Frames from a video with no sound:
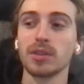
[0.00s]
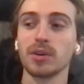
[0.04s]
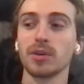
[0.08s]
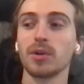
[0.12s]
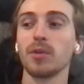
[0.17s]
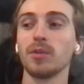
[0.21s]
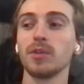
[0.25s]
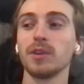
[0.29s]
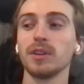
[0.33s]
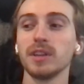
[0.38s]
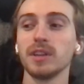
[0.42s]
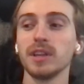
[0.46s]
they're
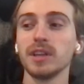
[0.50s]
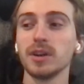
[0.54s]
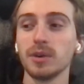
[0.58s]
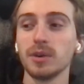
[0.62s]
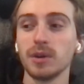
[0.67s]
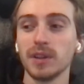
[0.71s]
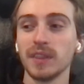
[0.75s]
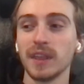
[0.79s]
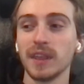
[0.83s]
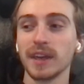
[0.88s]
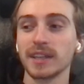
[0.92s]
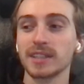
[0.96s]
only
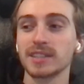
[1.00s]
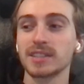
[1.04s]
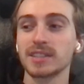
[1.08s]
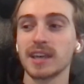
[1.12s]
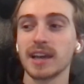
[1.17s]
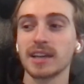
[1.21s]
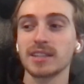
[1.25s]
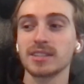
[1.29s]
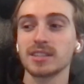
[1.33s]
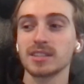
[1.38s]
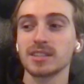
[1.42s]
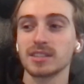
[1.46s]
legal in like
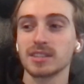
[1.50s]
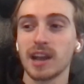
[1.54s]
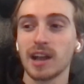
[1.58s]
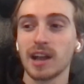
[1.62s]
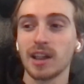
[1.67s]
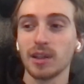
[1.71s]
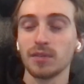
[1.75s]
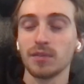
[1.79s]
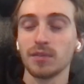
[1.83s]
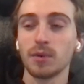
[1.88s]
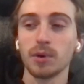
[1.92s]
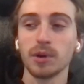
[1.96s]
Texas,
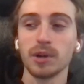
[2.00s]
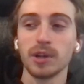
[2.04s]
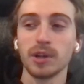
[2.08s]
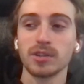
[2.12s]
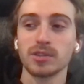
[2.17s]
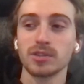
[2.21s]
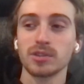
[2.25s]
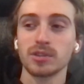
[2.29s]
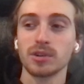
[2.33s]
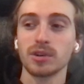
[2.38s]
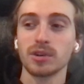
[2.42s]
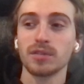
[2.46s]
California,
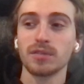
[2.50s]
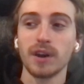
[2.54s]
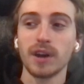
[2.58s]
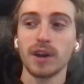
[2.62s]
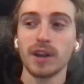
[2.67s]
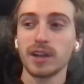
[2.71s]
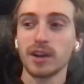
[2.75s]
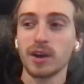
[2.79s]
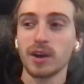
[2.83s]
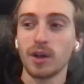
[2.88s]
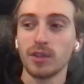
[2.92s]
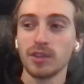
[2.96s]
so they're
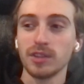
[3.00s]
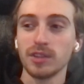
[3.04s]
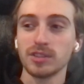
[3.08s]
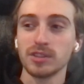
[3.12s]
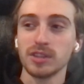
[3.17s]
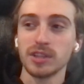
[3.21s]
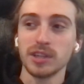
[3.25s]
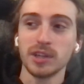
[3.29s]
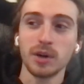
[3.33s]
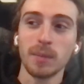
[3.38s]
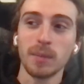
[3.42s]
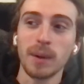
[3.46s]
fighting all these
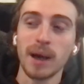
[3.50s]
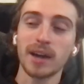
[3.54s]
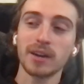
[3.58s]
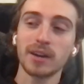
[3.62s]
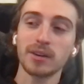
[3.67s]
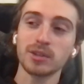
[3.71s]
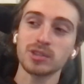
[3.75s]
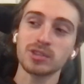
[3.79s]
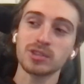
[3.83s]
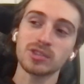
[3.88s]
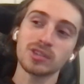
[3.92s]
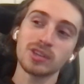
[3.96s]
legal
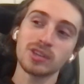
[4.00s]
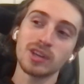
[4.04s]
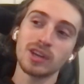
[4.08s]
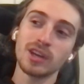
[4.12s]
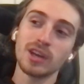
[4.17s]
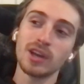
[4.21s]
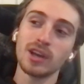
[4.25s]
battles.